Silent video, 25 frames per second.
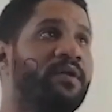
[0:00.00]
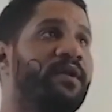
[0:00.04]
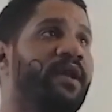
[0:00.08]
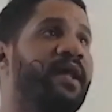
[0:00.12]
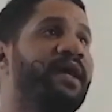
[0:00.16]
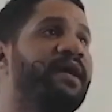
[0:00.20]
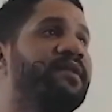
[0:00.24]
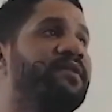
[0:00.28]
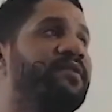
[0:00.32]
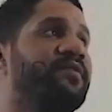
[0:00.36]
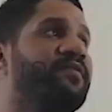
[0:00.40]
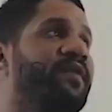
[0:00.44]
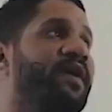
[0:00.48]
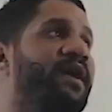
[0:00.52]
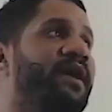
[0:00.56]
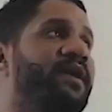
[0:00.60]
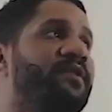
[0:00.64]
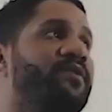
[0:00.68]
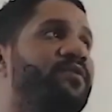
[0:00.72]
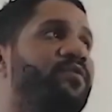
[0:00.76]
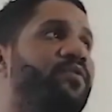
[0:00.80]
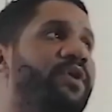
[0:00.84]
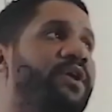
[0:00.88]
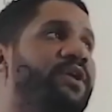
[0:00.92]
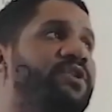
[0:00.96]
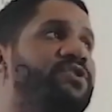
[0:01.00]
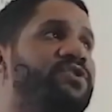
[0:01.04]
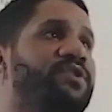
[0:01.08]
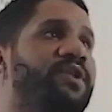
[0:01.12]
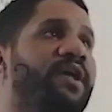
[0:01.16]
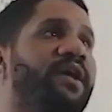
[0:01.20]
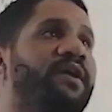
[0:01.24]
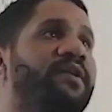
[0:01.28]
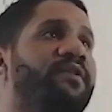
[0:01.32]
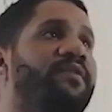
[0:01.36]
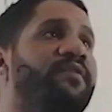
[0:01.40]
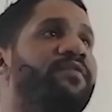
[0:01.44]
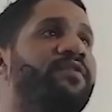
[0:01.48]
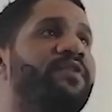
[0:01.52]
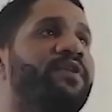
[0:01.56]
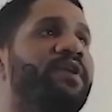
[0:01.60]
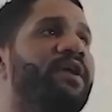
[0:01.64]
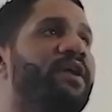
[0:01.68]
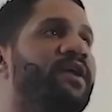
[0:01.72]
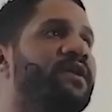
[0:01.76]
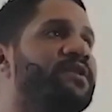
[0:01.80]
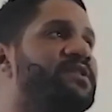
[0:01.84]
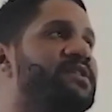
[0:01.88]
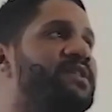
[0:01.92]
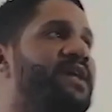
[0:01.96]
Negative 8 to reach negative
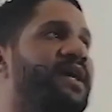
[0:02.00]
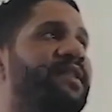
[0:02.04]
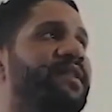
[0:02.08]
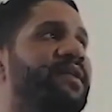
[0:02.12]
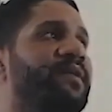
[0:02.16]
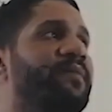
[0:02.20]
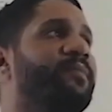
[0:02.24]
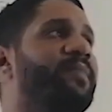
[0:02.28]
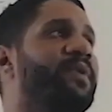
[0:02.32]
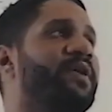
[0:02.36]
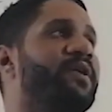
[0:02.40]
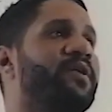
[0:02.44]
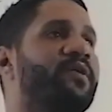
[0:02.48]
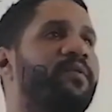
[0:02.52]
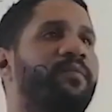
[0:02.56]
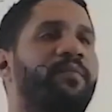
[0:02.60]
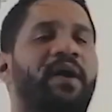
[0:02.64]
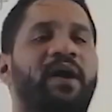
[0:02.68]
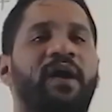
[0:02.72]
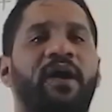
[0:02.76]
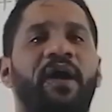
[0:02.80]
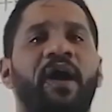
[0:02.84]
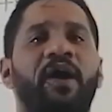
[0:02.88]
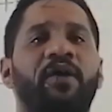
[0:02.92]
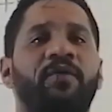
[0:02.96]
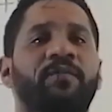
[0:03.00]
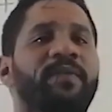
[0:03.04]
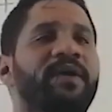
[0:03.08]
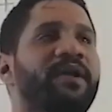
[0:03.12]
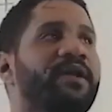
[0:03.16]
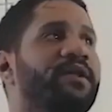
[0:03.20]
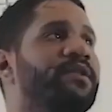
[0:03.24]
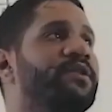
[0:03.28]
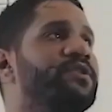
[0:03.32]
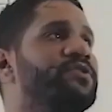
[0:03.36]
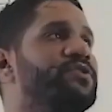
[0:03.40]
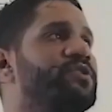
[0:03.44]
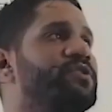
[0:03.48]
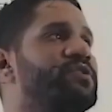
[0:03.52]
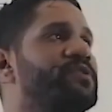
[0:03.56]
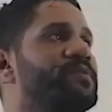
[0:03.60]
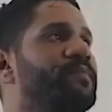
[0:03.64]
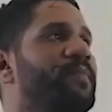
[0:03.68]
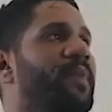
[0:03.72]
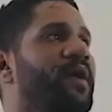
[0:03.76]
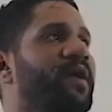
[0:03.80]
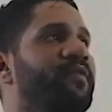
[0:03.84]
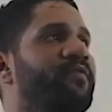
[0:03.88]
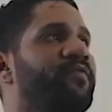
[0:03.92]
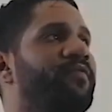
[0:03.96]
3, it's getting bigger. By how many digits?
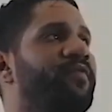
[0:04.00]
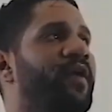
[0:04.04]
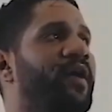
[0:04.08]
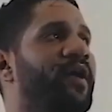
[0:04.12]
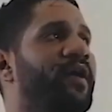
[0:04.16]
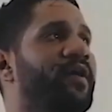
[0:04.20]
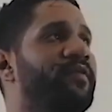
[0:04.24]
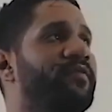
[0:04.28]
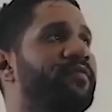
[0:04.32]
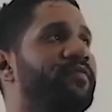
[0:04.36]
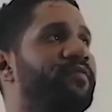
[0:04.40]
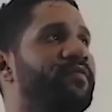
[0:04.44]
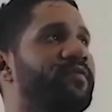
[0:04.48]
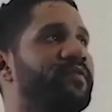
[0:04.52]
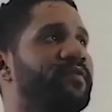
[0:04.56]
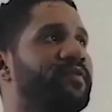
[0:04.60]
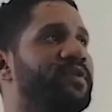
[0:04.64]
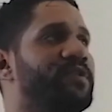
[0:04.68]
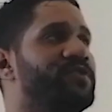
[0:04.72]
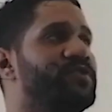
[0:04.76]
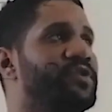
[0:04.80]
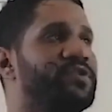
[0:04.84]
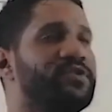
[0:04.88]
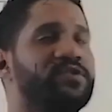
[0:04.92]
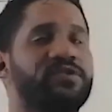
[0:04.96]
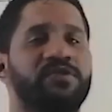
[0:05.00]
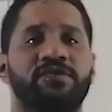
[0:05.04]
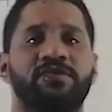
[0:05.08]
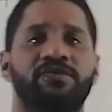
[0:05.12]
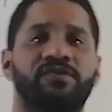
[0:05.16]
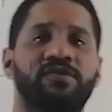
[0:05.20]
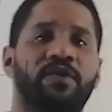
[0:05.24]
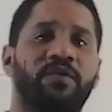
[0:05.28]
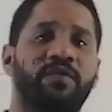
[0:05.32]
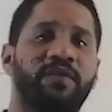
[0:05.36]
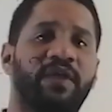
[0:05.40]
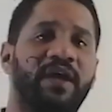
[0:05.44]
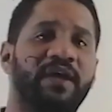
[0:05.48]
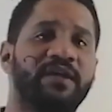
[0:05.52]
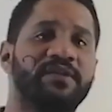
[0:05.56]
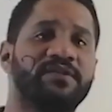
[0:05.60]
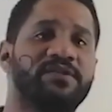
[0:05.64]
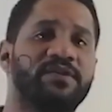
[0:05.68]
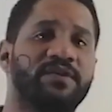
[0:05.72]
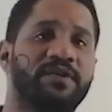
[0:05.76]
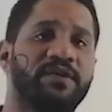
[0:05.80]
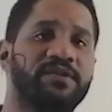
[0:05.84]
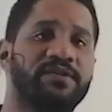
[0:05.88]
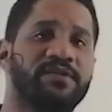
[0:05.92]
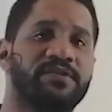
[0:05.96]
By 5 digits, so the
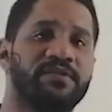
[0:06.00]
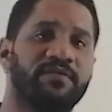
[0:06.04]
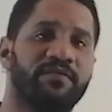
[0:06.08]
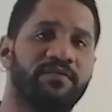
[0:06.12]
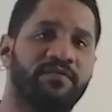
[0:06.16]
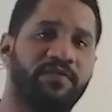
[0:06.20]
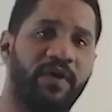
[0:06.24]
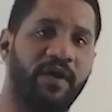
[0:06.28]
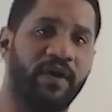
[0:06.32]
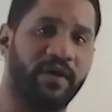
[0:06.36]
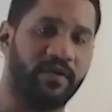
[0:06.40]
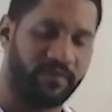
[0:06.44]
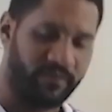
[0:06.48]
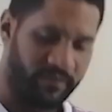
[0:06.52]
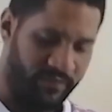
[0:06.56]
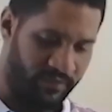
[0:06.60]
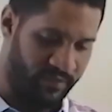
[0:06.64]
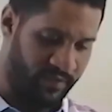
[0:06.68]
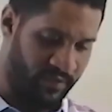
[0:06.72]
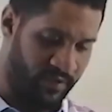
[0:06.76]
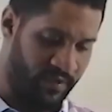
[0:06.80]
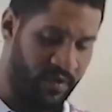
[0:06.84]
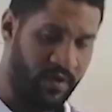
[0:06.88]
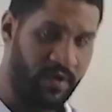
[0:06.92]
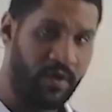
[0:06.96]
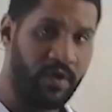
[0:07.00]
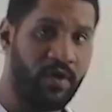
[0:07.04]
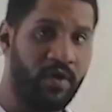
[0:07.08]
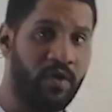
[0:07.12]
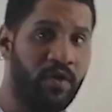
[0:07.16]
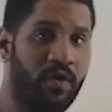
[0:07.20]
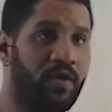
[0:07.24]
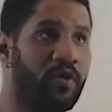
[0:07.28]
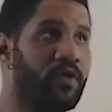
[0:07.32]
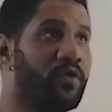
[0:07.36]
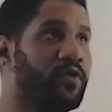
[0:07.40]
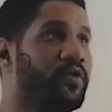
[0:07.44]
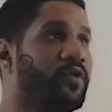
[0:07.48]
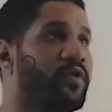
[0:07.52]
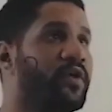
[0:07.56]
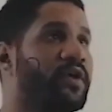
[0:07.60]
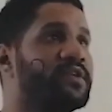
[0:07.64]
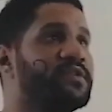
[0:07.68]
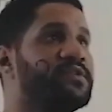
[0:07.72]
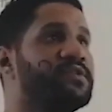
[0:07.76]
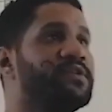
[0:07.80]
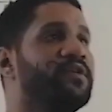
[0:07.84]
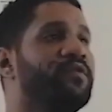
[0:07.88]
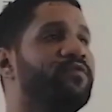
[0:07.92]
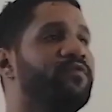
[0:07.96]
answer is 5. Or you
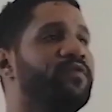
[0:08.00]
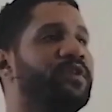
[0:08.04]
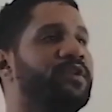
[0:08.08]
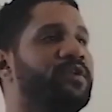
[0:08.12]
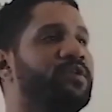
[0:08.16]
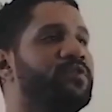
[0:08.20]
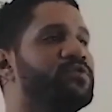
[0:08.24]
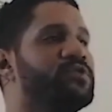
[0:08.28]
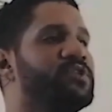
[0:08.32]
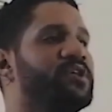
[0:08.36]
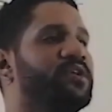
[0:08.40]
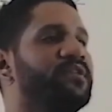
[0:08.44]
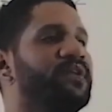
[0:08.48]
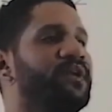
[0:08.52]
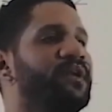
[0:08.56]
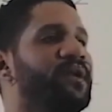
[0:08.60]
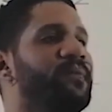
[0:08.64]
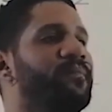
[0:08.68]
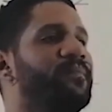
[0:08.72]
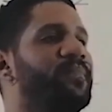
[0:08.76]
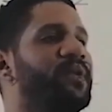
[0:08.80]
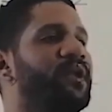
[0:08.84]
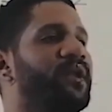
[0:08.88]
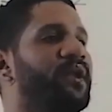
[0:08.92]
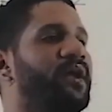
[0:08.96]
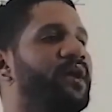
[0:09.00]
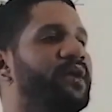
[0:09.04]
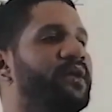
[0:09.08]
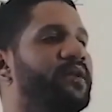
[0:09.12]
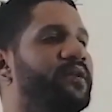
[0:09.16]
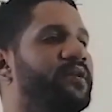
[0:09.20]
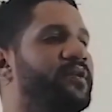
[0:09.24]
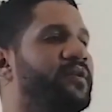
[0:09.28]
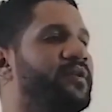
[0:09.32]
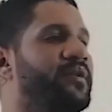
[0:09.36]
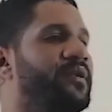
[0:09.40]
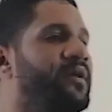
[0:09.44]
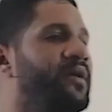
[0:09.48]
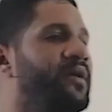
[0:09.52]
can solve it using the number line.